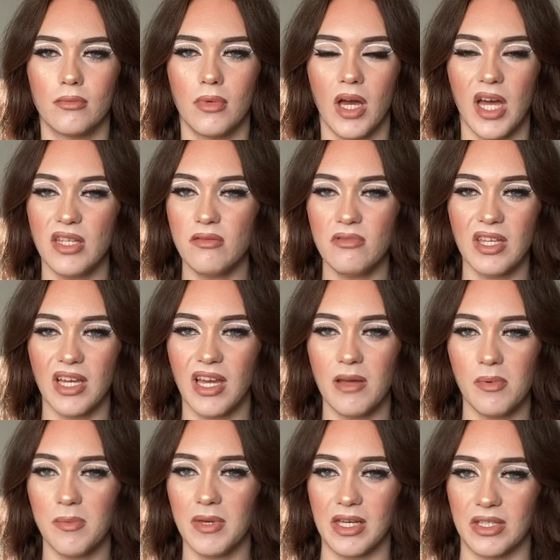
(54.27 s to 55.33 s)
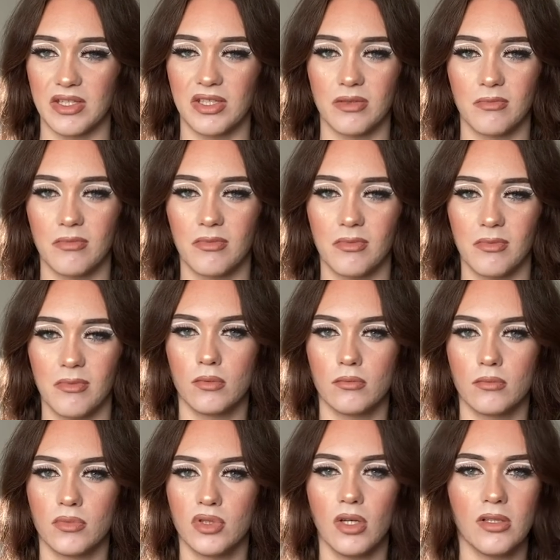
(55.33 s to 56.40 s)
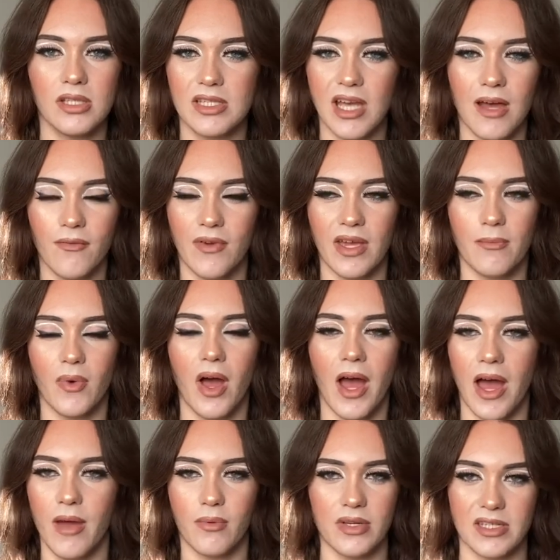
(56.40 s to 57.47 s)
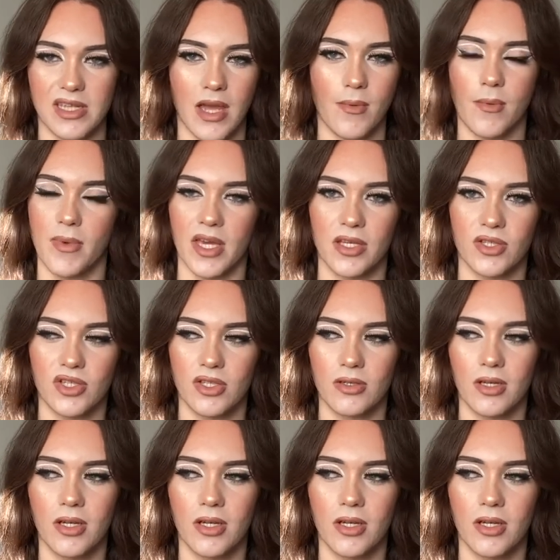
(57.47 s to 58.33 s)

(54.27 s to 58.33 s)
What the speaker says: I don't think I'm a bitch. Not to sound vain, but I wouldn't say I'm a bitch.